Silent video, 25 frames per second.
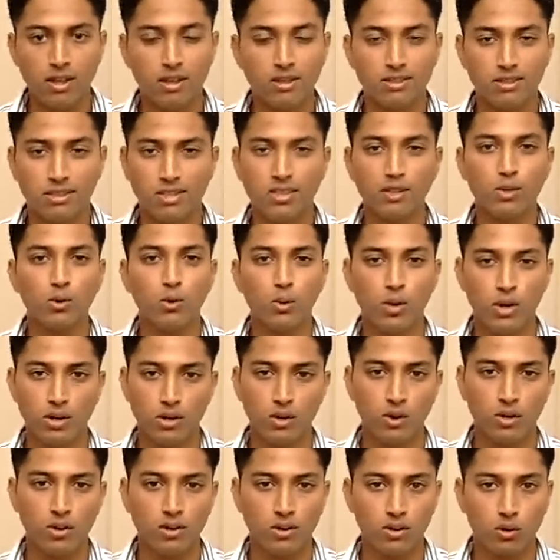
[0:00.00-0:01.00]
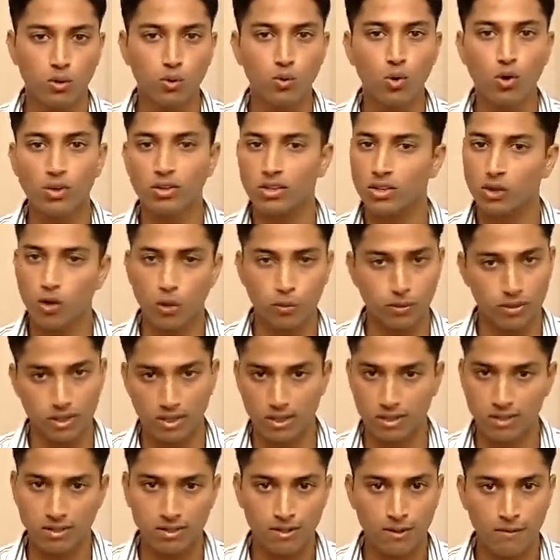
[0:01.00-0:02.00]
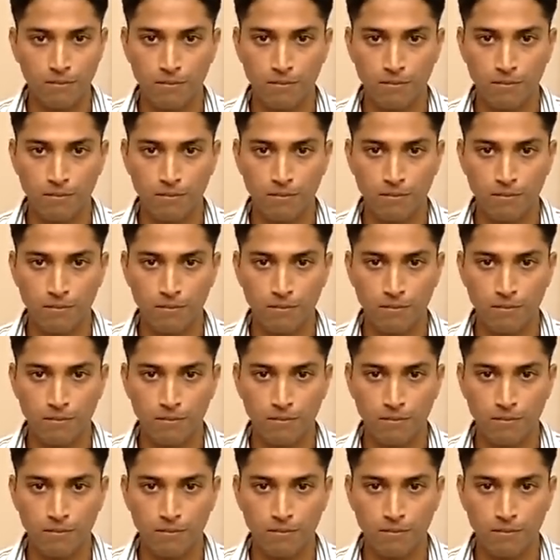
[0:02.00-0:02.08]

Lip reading: Zero in on 2 or 3 optionals.